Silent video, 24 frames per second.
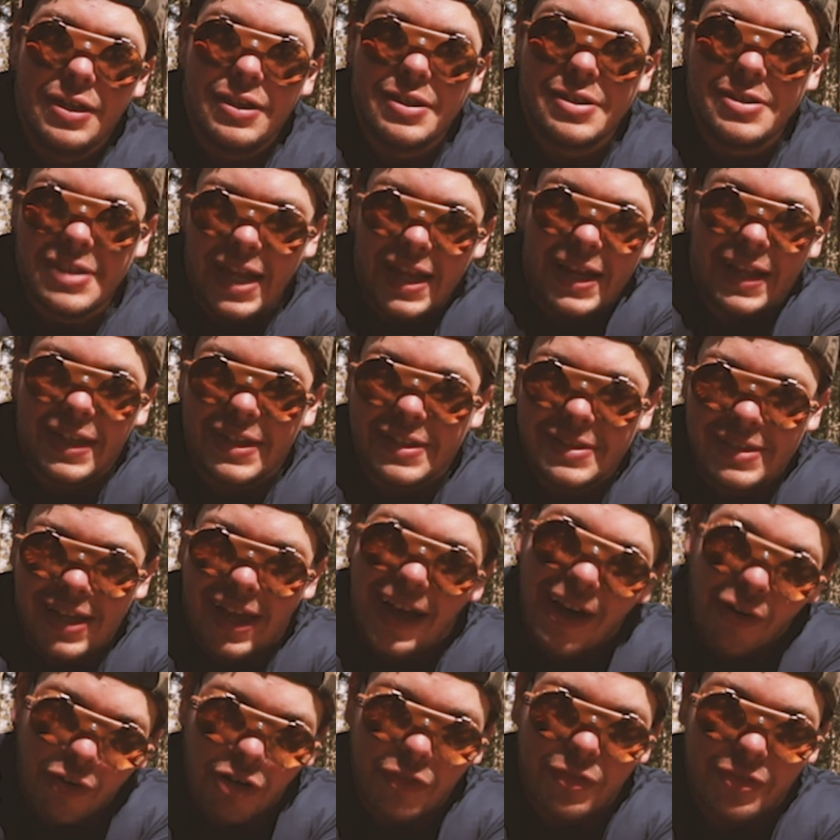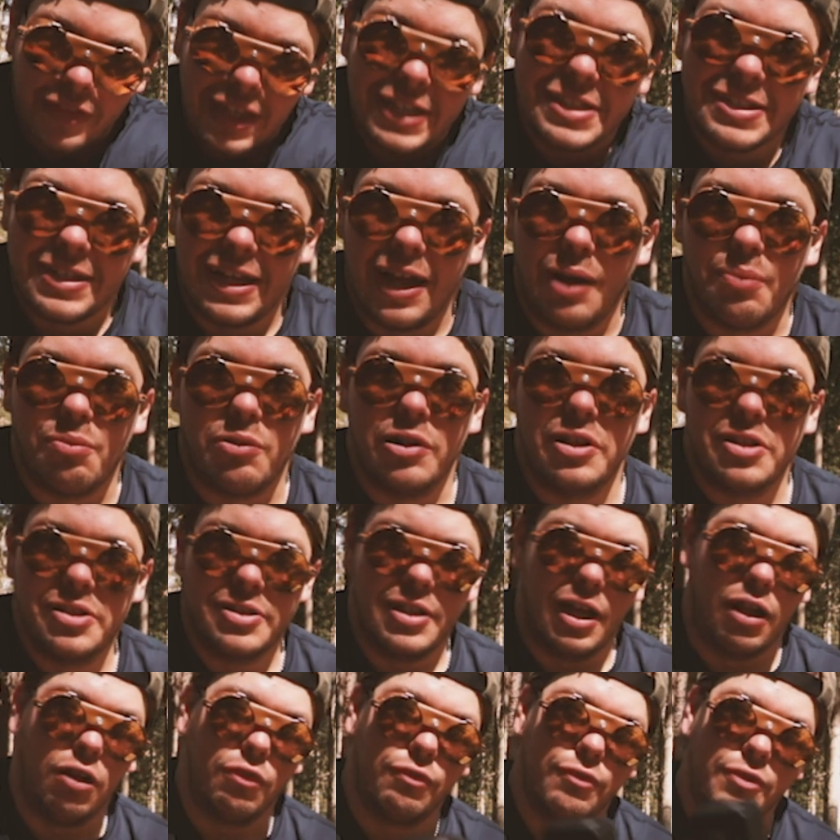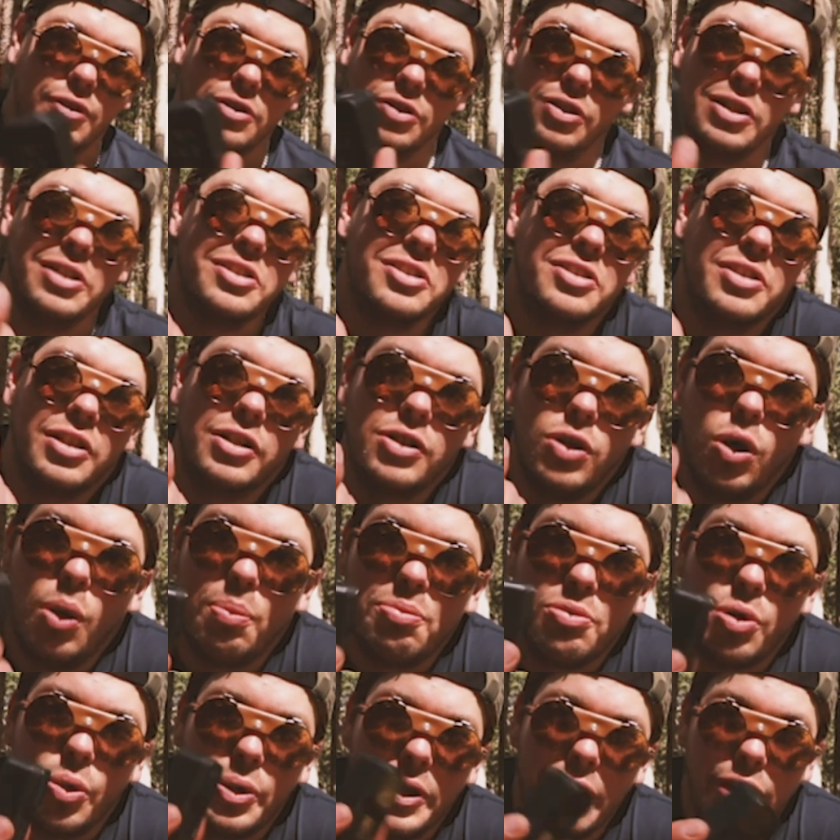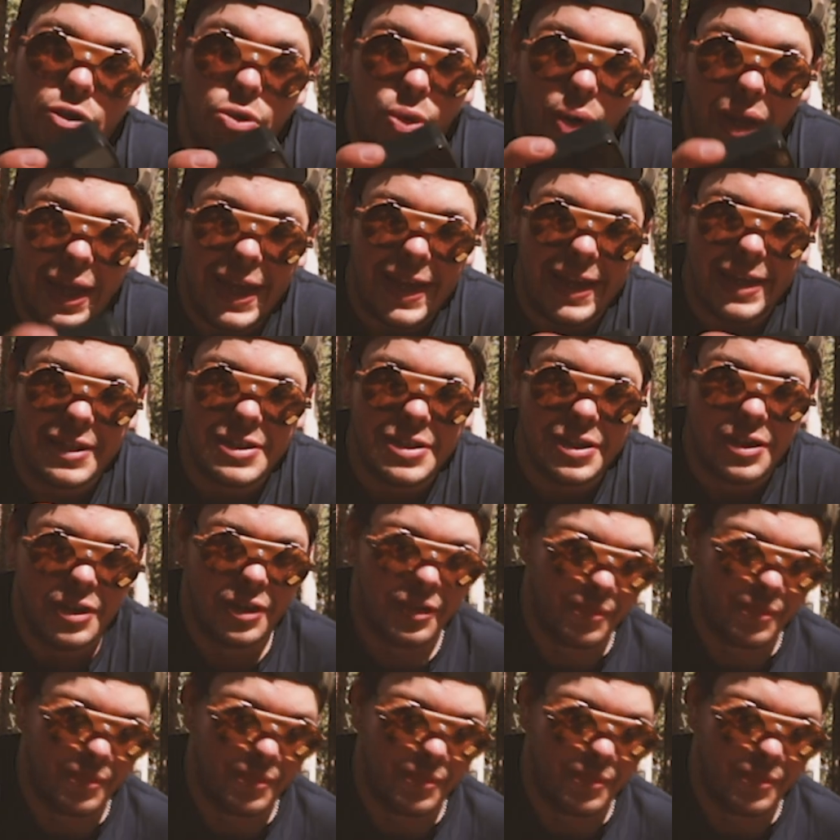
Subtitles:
settings out of this camera itself. So this is the GoPro Hero 8.